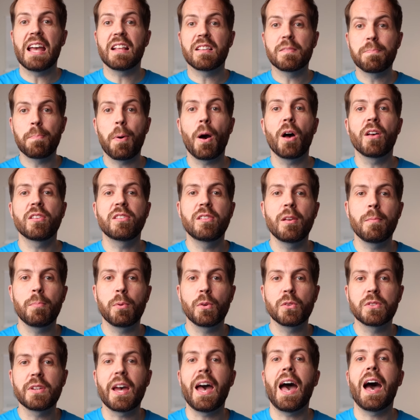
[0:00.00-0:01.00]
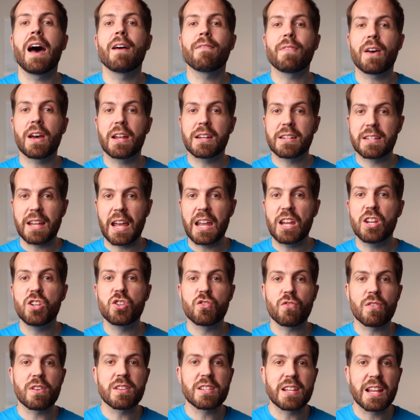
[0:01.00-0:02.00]
It's possible to have
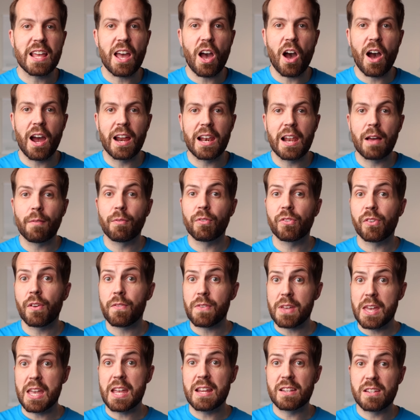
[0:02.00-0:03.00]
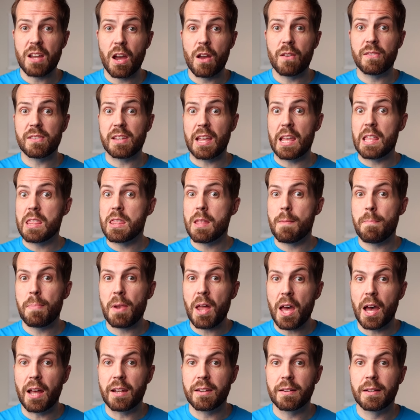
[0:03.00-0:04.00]
dangerously high levels of ketones in the
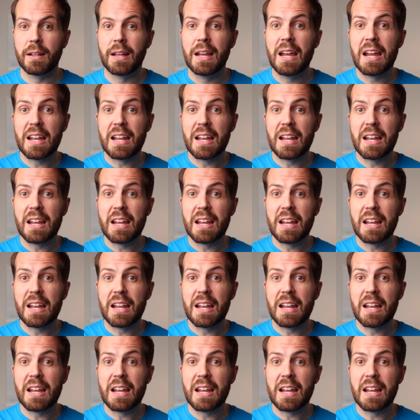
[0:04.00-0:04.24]
blood.